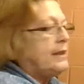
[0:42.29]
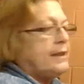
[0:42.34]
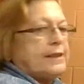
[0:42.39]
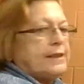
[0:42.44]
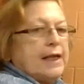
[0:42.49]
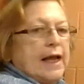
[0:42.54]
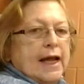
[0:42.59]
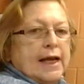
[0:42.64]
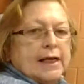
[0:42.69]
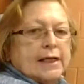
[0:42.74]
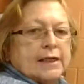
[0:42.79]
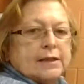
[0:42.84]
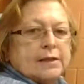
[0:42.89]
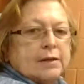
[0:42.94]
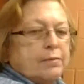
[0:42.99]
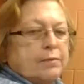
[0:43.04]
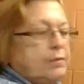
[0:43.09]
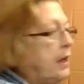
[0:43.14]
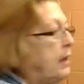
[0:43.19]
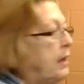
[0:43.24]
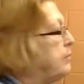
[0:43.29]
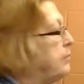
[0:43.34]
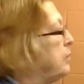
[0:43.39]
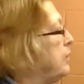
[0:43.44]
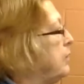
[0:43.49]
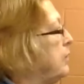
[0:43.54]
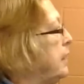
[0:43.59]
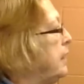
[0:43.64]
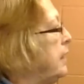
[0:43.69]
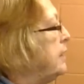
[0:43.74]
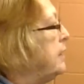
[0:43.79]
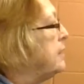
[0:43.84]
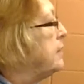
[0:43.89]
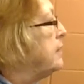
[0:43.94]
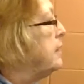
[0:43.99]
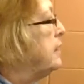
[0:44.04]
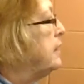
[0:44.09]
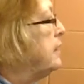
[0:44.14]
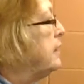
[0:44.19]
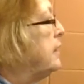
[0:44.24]
day in September it is.
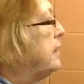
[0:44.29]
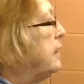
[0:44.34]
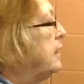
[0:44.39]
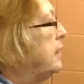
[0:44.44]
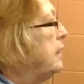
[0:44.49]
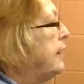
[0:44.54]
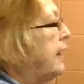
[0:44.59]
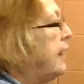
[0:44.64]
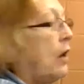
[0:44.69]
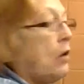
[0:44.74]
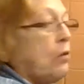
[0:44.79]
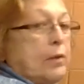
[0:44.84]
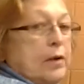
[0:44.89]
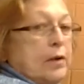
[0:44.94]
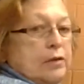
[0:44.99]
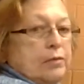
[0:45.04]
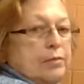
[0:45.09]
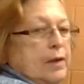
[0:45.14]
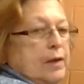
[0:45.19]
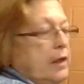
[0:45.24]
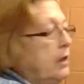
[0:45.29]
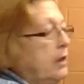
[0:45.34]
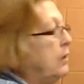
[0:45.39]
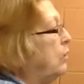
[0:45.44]
Count with me.